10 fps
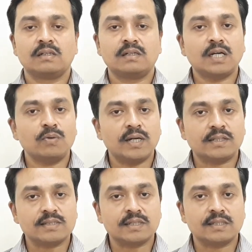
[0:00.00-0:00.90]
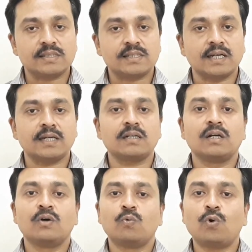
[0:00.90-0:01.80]
Now let us understand
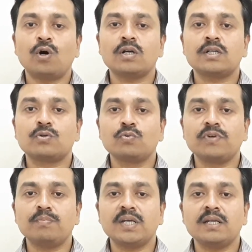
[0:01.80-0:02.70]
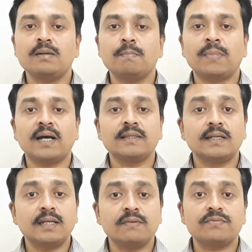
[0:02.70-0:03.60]
what do we mean by the
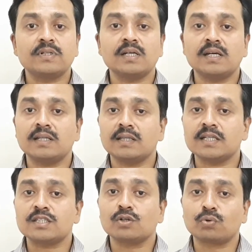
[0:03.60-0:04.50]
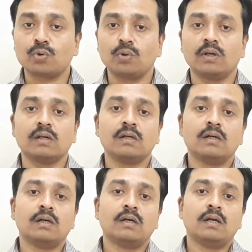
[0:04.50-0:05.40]
lift in this rule.
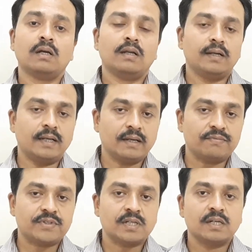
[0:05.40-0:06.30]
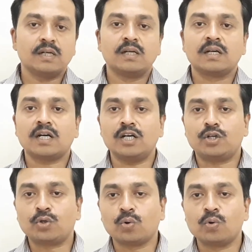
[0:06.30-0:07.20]
Lift
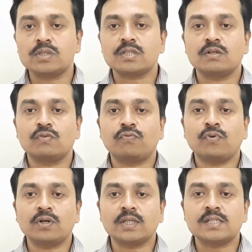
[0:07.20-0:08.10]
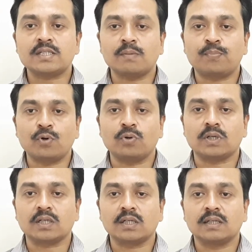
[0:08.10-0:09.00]
controls for the
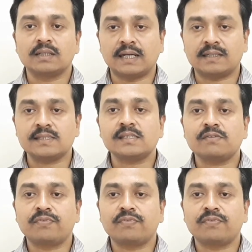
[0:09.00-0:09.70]
support, that is the